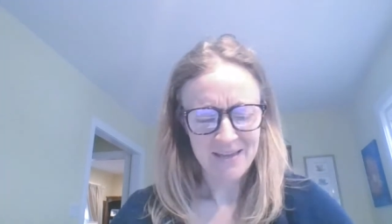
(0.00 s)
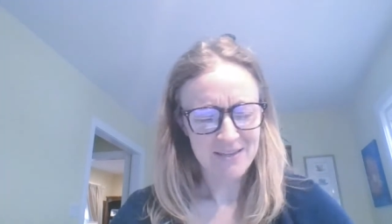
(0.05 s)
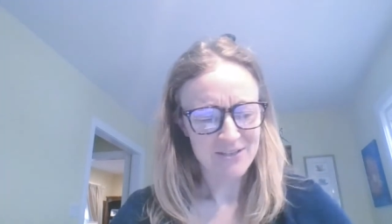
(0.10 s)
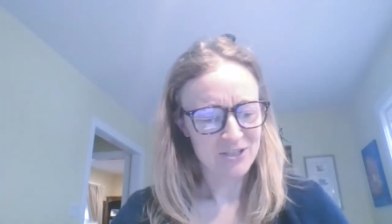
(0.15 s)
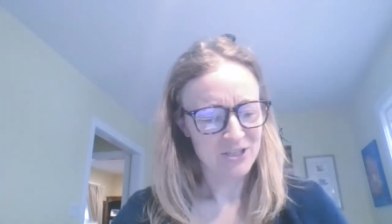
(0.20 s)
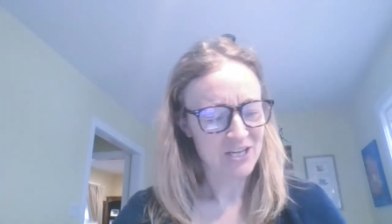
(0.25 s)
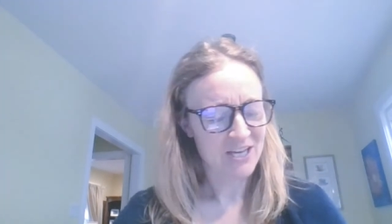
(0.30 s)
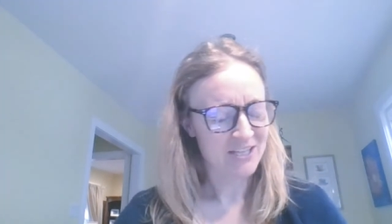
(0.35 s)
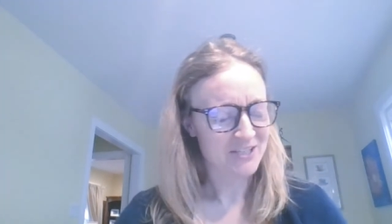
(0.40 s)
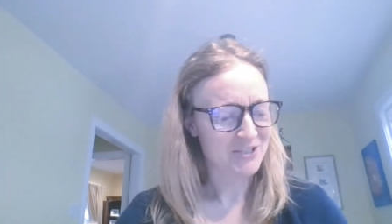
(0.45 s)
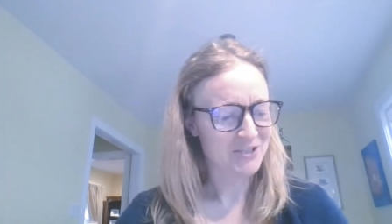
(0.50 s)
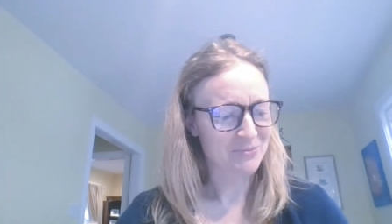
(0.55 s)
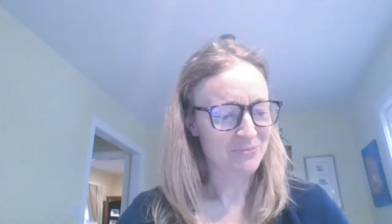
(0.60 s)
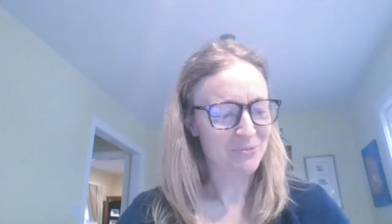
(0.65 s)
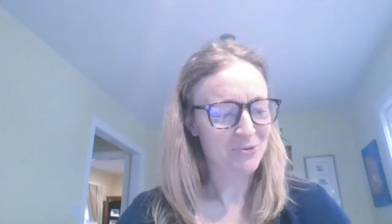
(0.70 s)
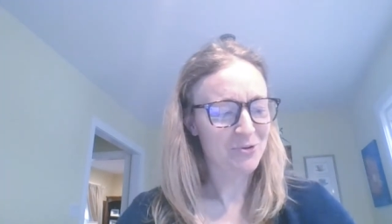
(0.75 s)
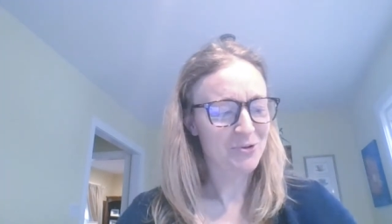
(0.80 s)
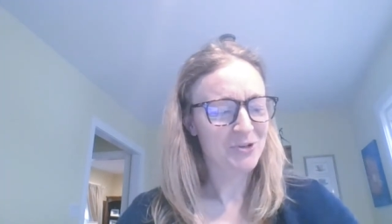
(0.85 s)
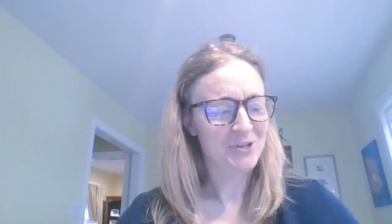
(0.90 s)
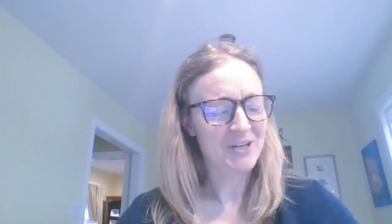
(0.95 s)
to get some
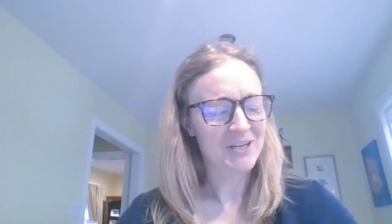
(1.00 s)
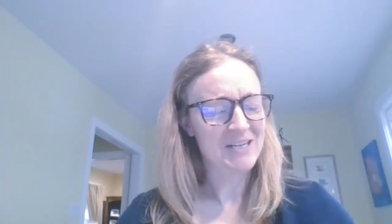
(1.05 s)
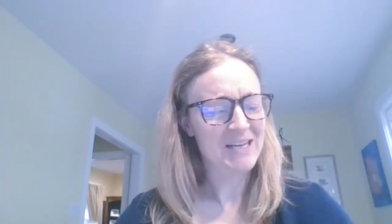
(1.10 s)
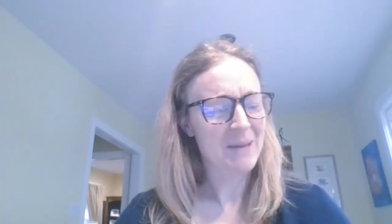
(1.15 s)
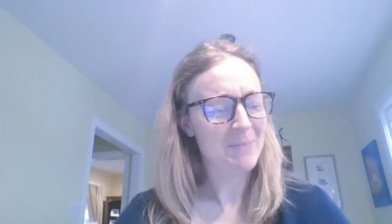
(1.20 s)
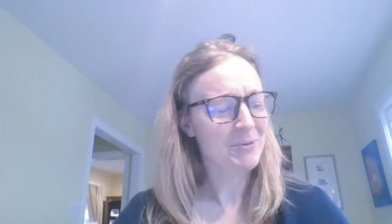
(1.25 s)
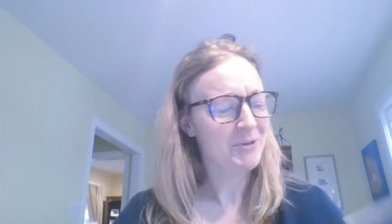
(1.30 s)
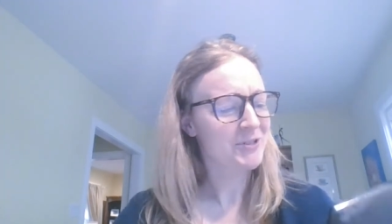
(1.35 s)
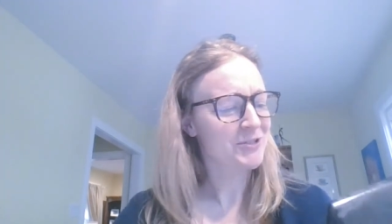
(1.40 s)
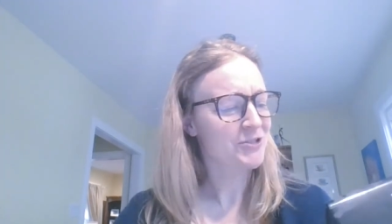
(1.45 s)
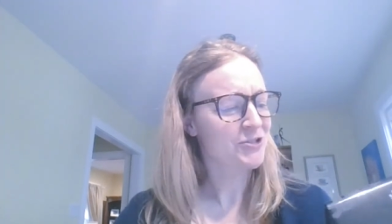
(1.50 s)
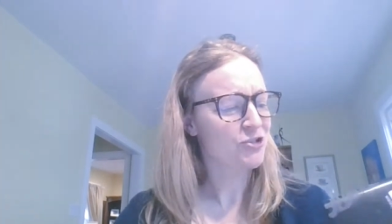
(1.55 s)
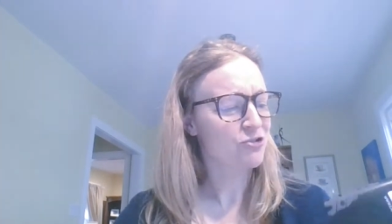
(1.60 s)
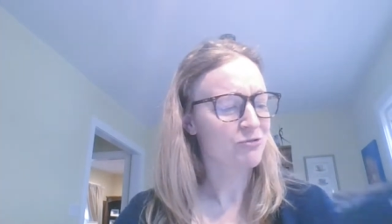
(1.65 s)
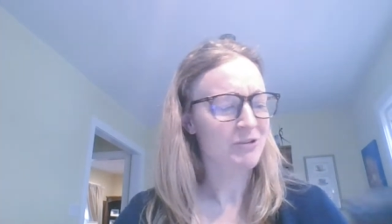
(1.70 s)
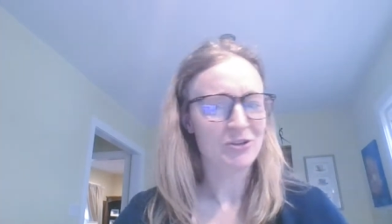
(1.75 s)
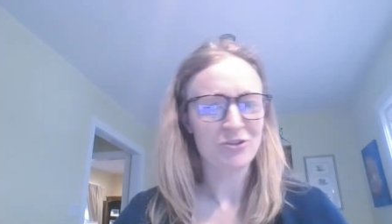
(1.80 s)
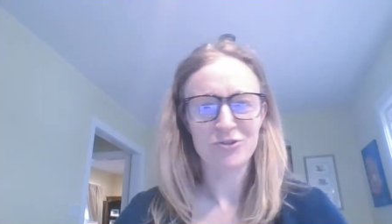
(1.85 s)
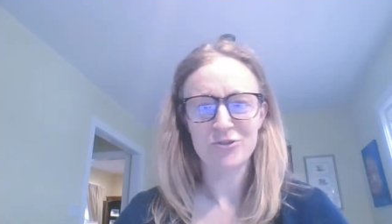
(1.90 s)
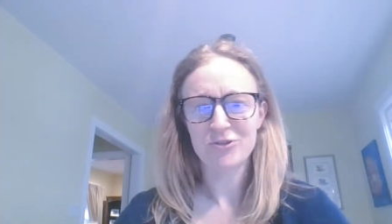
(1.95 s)
more Annapolis
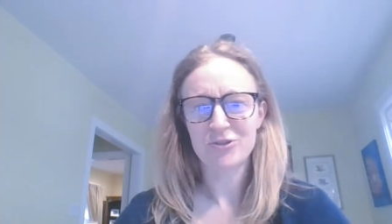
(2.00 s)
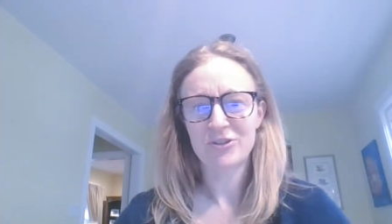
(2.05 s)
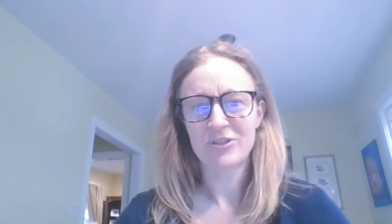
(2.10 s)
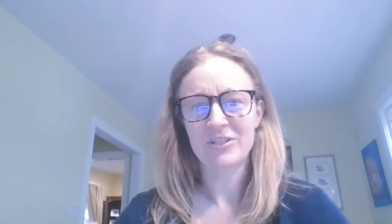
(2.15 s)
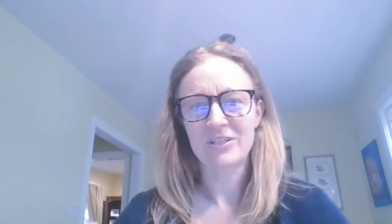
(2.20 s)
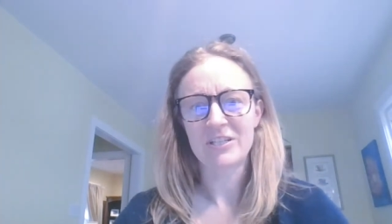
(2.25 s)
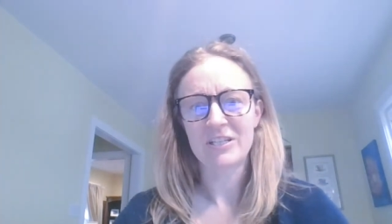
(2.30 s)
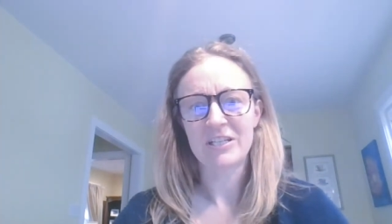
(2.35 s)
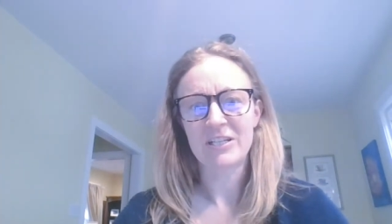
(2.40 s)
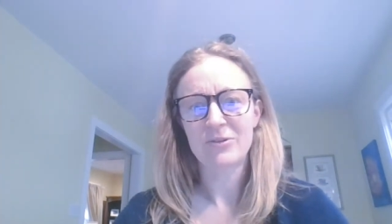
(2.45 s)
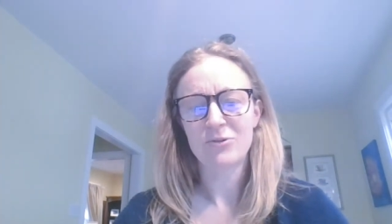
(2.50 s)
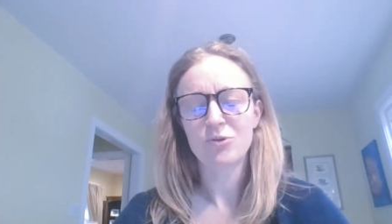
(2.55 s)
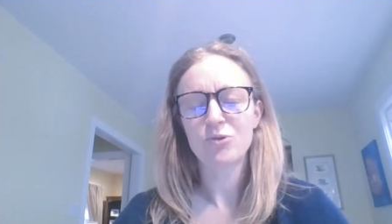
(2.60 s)
Treasures tea,